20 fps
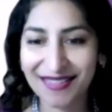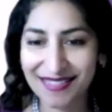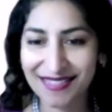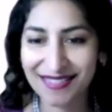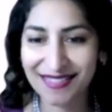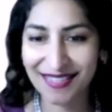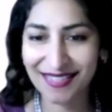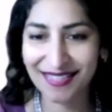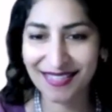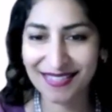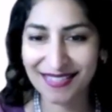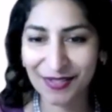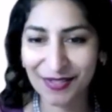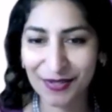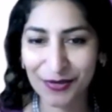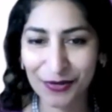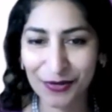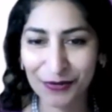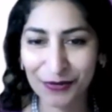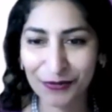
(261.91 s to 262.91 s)
scenes. I
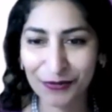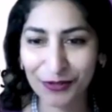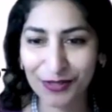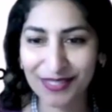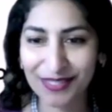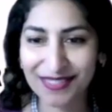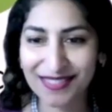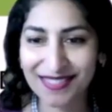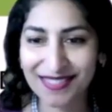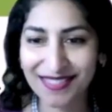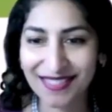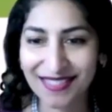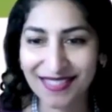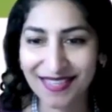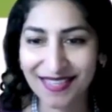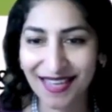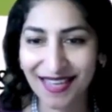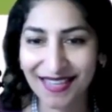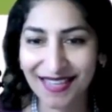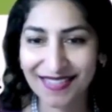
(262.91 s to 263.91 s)
don't know if you can see
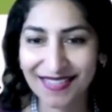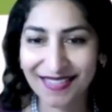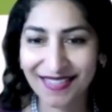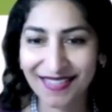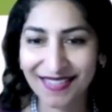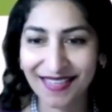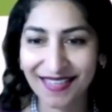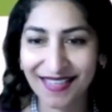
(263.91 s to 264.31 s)
that.